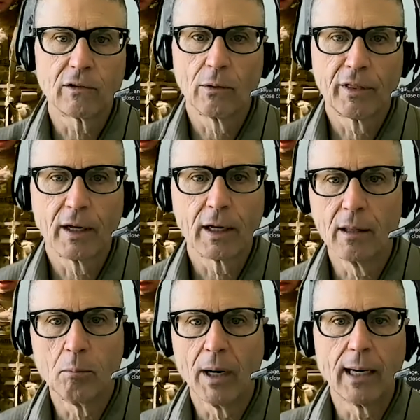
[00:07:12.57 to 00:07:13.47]
So think of
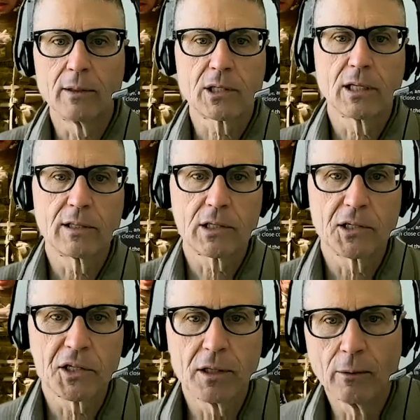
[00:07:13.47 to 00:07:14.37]
the
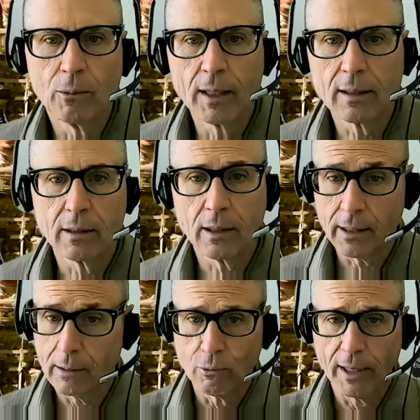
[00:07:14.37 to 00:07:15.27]
biosensors that are readily,
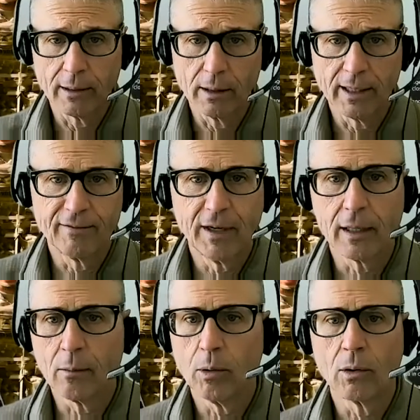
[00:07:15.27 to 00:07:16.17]
readily
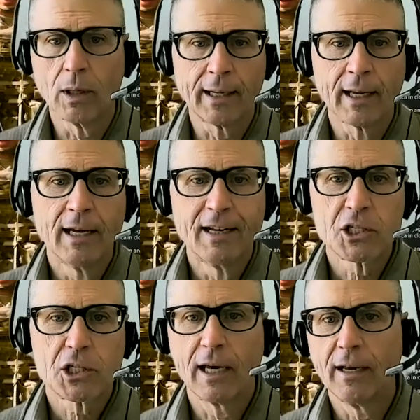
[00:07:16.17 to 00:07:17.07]
available, like
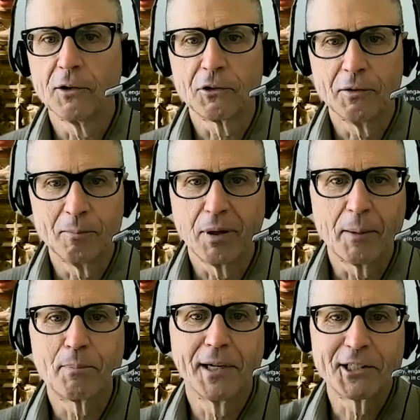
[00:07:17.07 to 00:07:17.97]
scales and
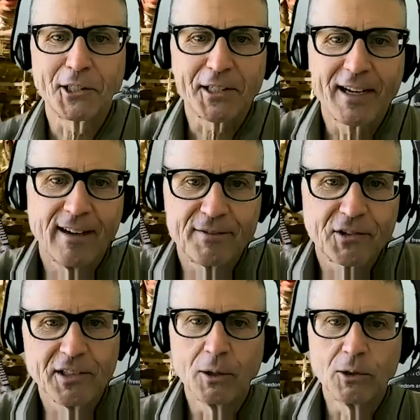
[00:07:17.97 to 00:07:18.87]
blood pressure cuffs
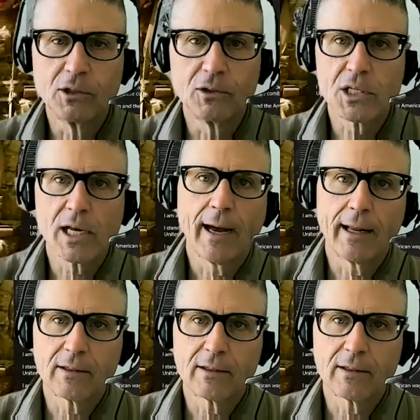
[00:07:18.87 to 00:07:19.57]
and 0 2 sat